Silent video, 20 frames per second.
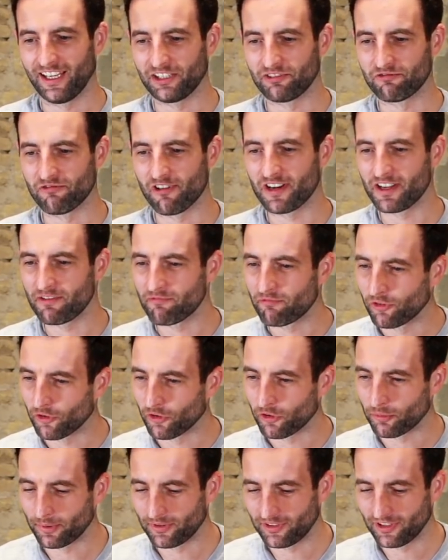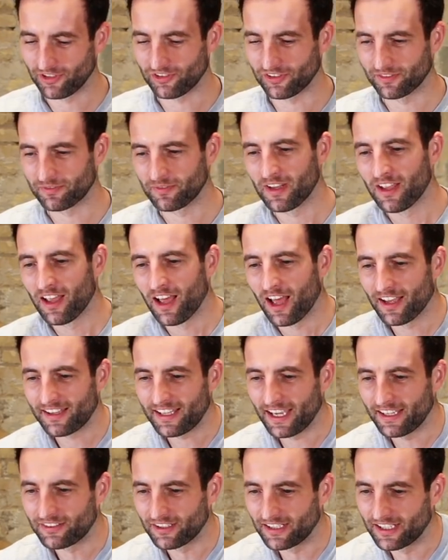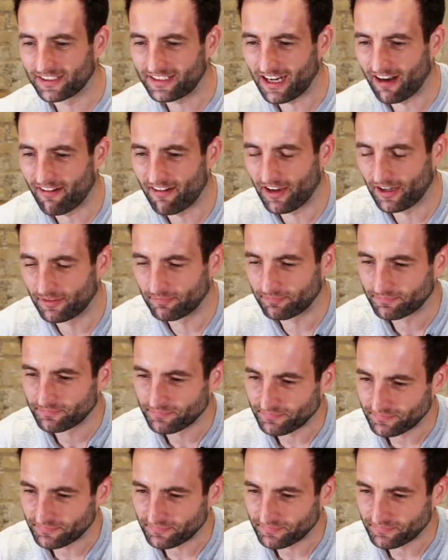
run in 4th position. Okay, so let's carry on.